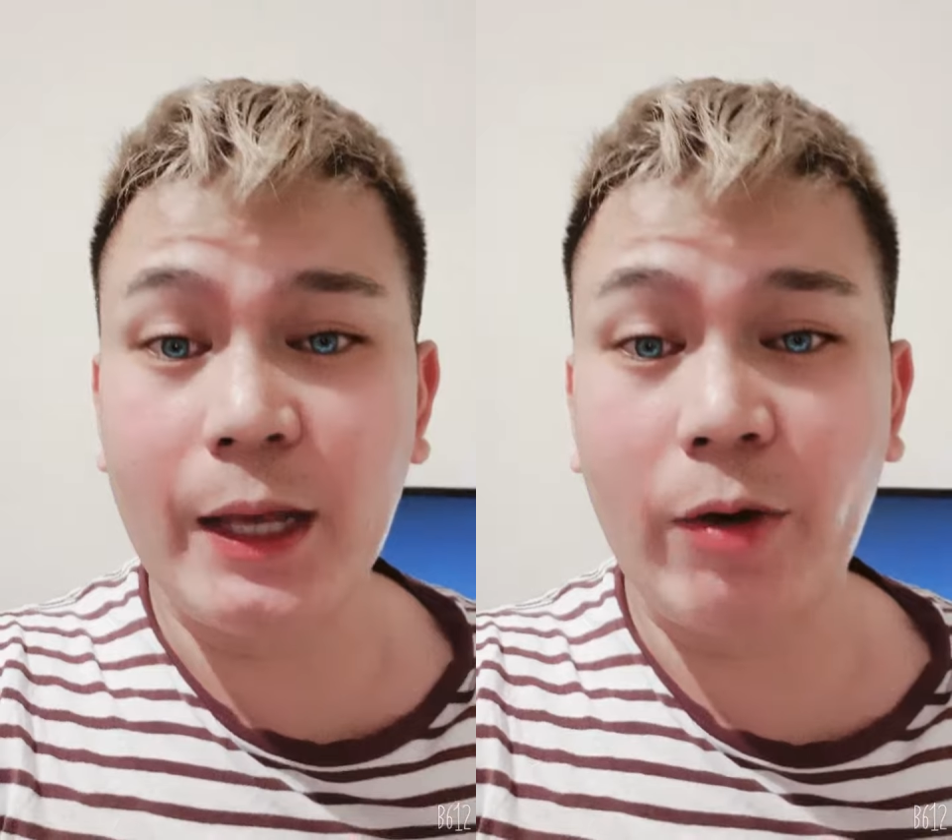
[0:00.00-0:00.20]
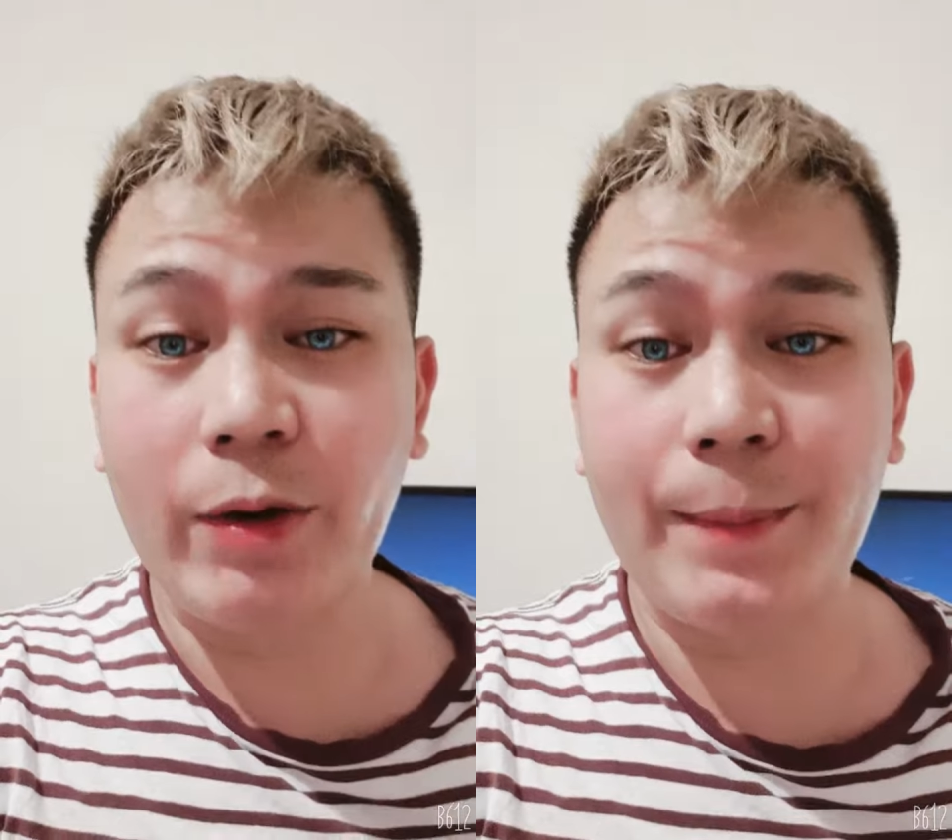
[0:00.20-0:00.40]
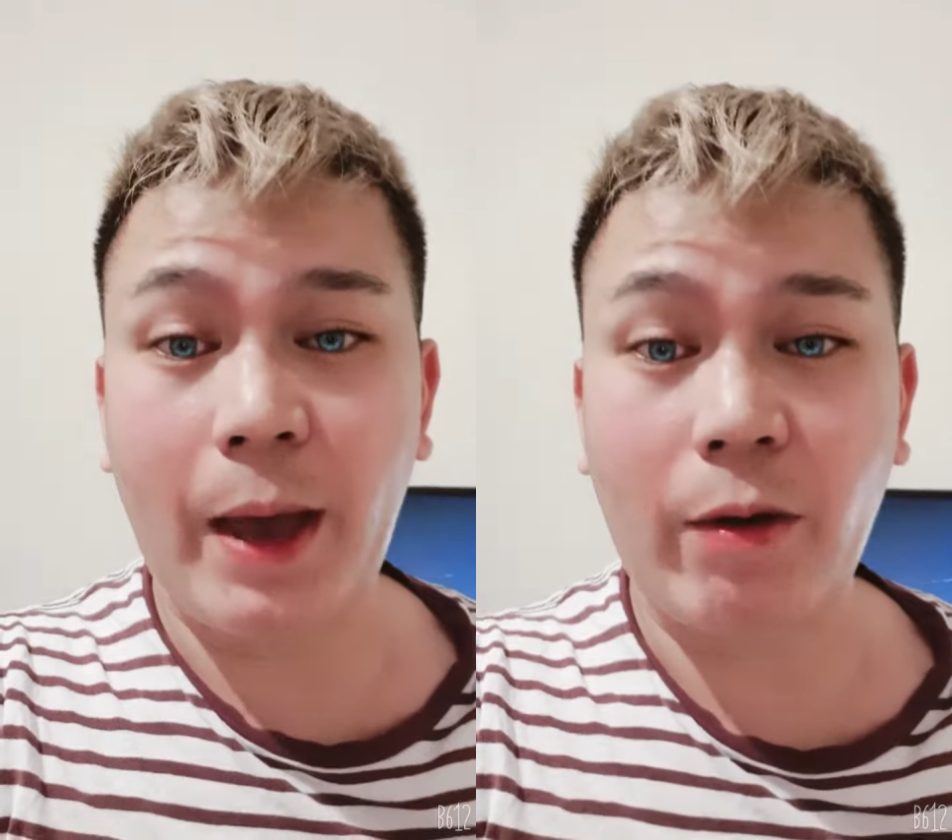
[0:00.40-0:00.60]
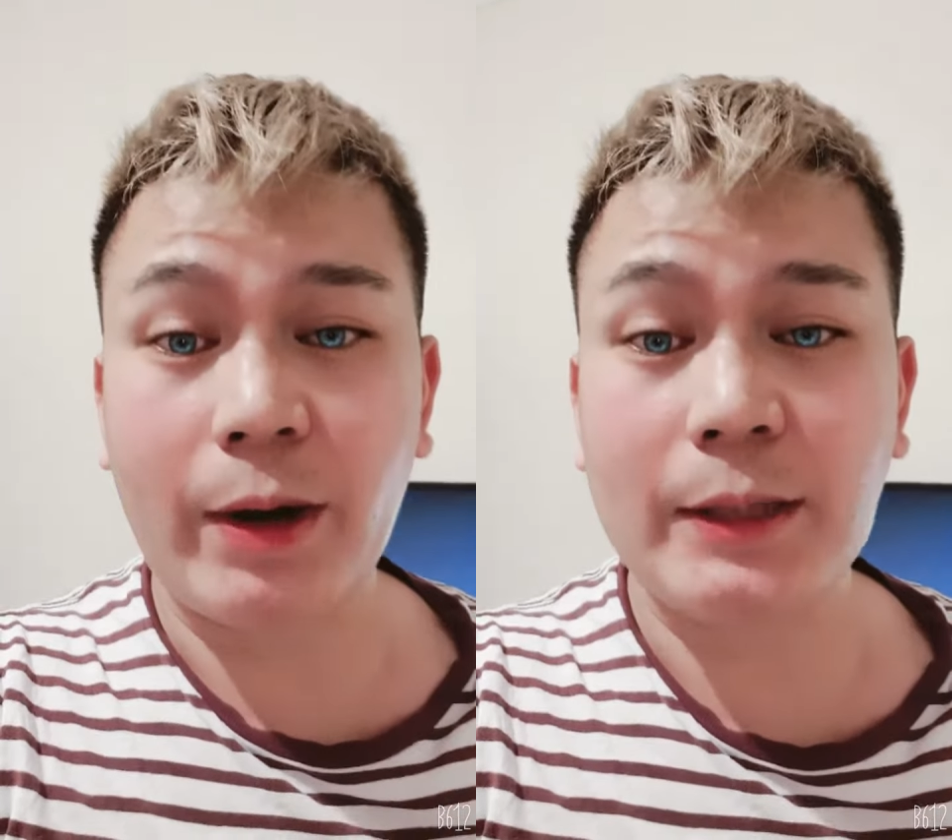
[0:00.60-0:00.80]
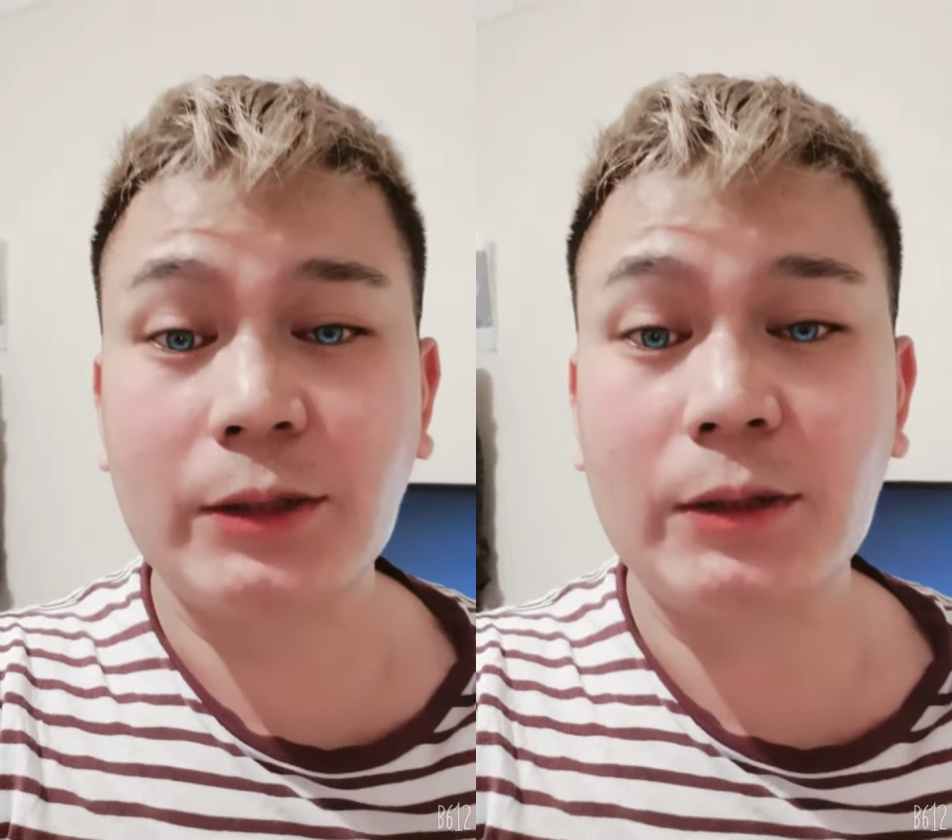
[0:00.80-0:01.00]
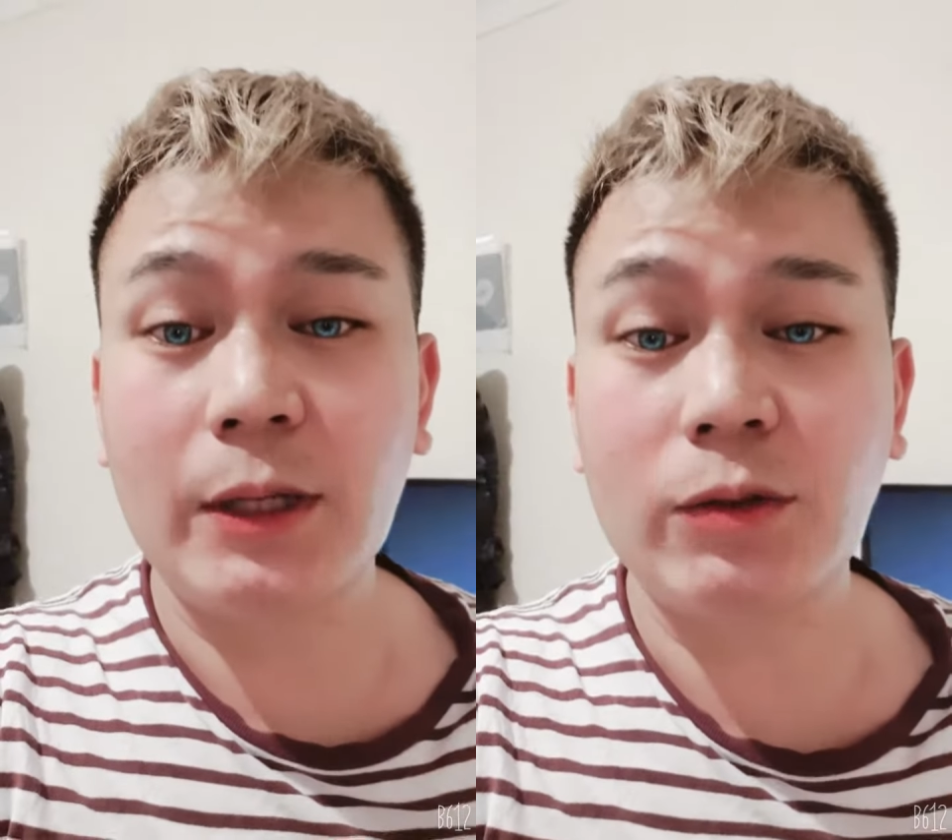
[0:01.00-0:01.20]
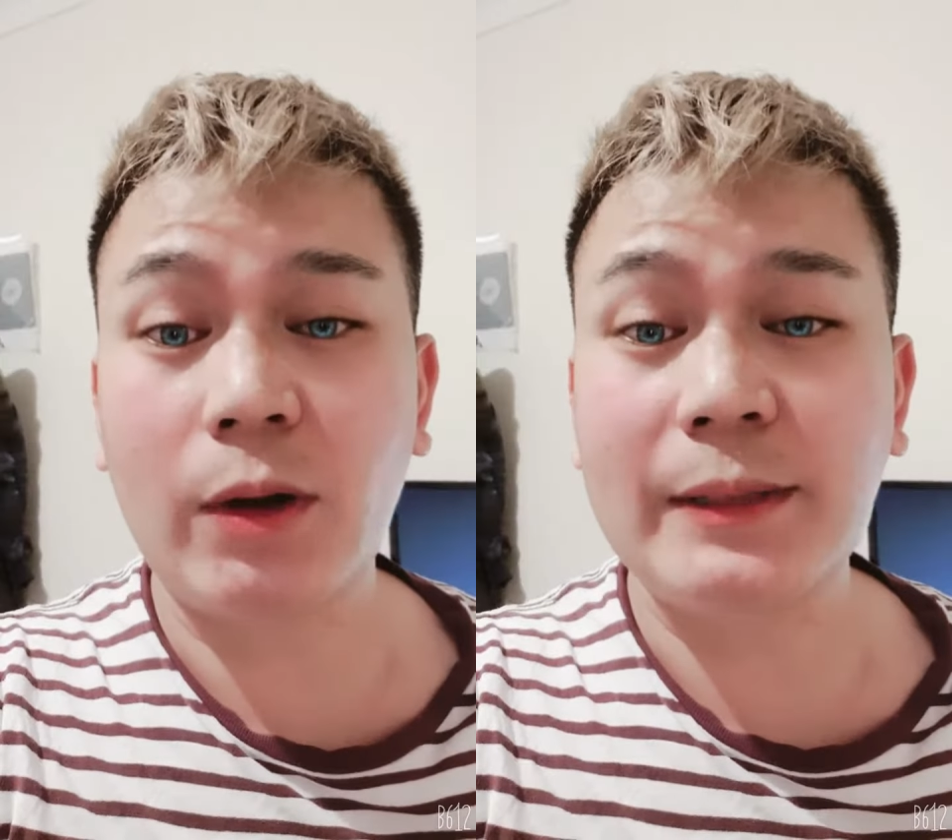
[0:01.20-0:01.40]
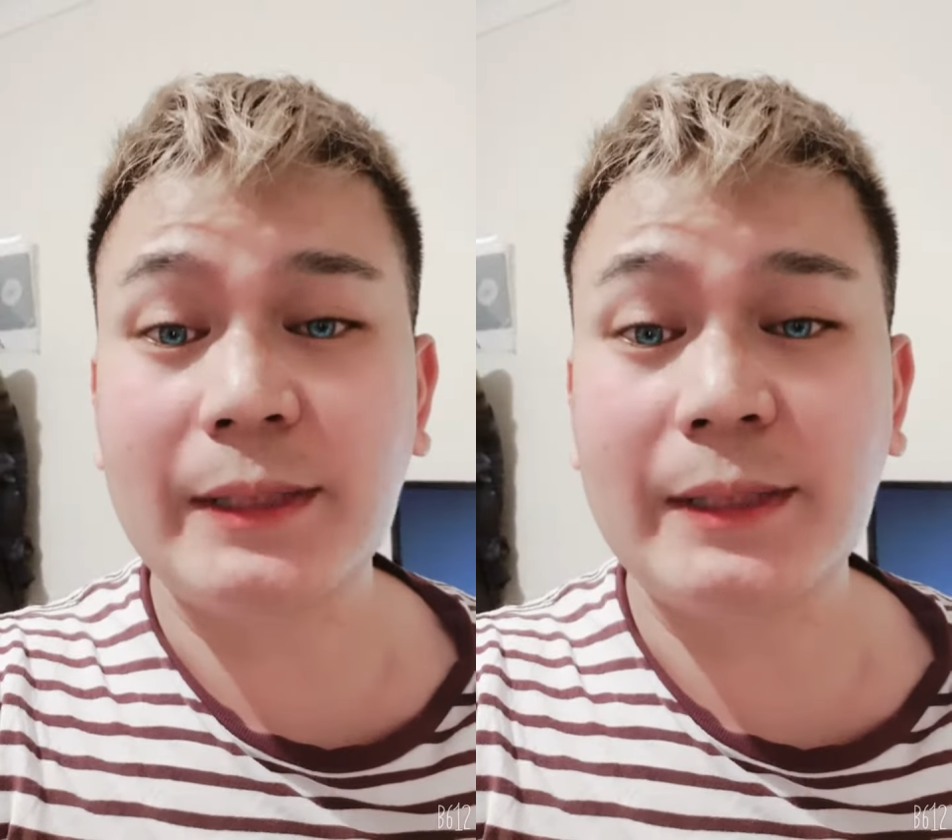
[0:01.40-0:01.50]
can hear it in the background. It's sort of